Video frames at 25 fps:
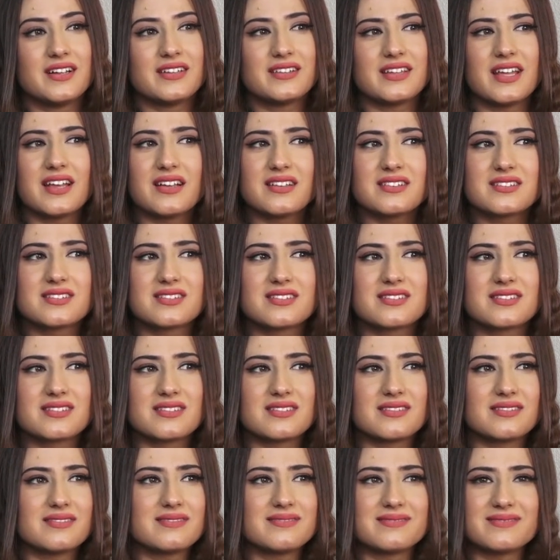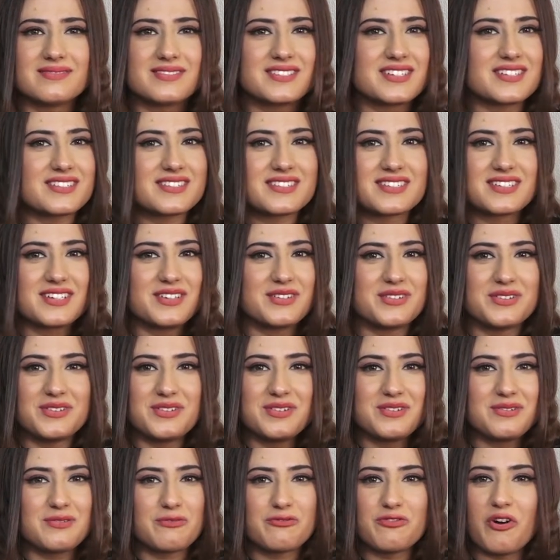things just, you
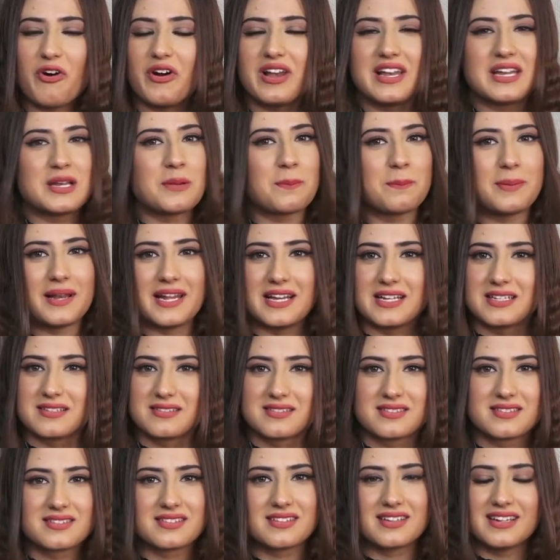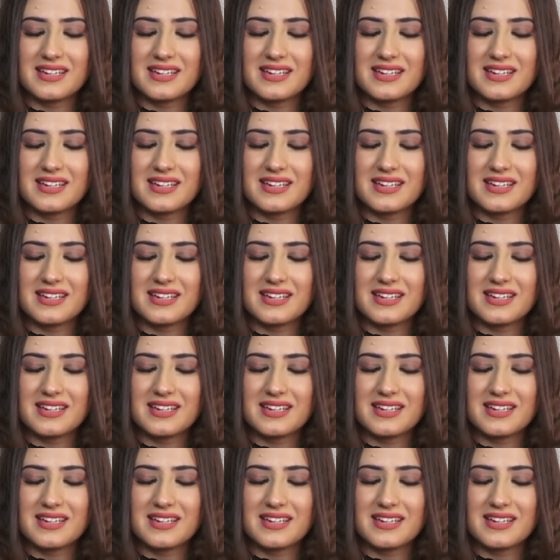know, fall in place.